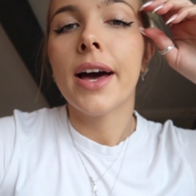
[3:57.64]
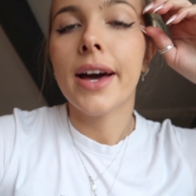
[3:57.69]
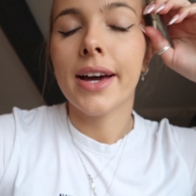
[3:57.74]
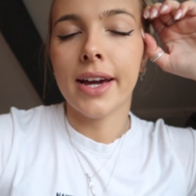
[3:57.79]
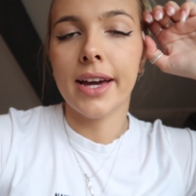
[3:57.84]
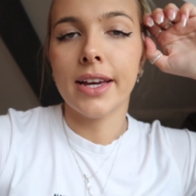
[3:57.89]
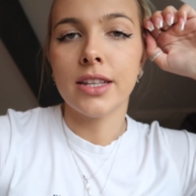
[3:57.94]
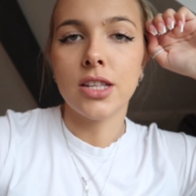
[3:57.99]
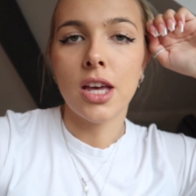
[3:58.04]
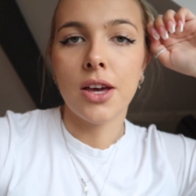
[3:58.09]

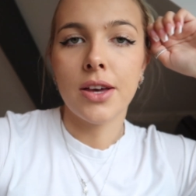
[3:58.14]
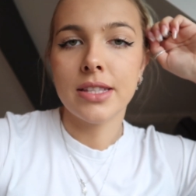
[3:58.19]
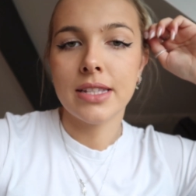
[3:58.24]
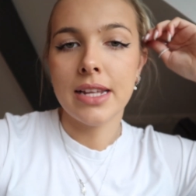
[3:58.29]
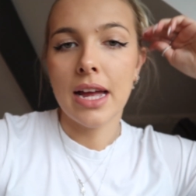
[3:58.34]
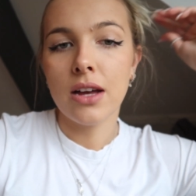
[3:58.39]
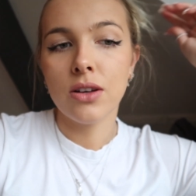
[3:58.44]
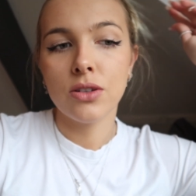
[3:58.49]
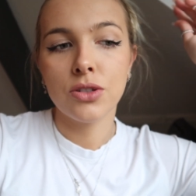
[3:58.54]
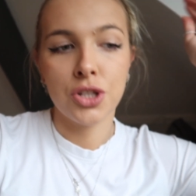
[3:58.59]
Okay, so it's
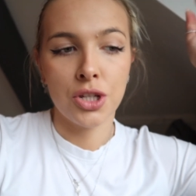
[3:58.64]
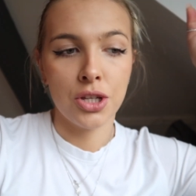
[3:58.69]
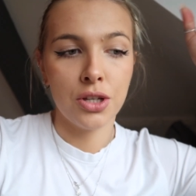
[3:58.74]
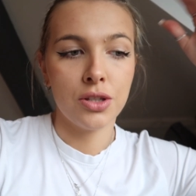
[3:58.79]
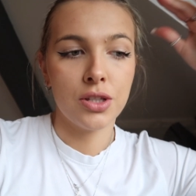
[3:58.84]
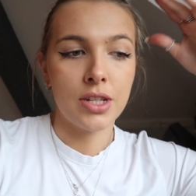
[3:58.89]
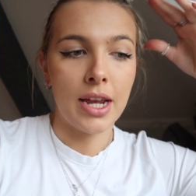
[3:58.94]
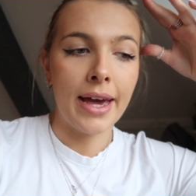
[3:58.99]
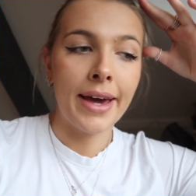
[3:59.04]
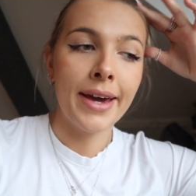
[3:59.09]
now
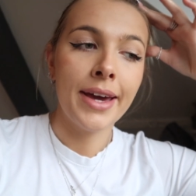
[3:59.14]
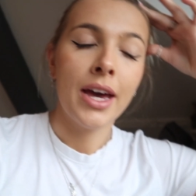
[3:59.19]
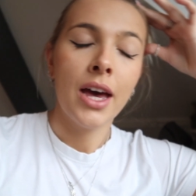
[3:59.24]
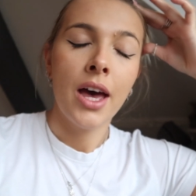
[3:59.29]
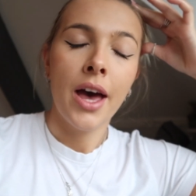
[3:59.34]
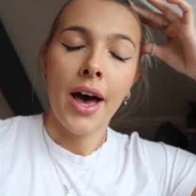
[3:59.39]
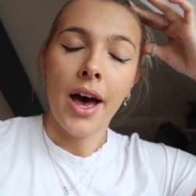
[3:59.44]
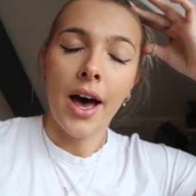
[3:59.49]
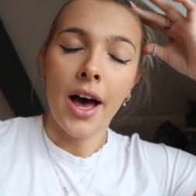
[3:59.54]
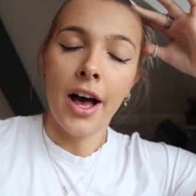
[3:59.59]
Tuesday,
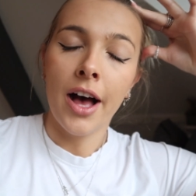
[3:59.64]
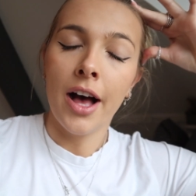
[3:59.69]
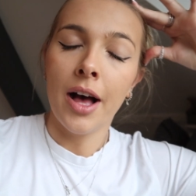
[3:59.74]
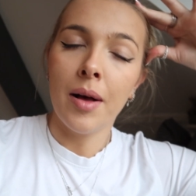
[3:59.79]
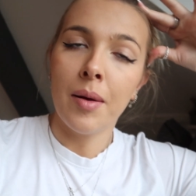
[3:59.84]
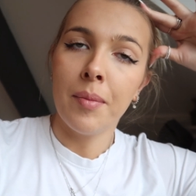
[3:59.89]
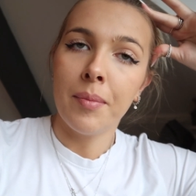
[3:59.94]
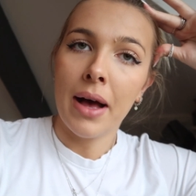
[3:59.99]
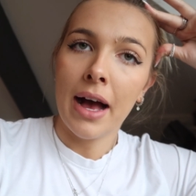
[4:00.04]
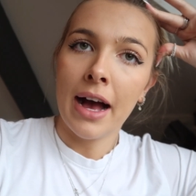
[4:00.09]
and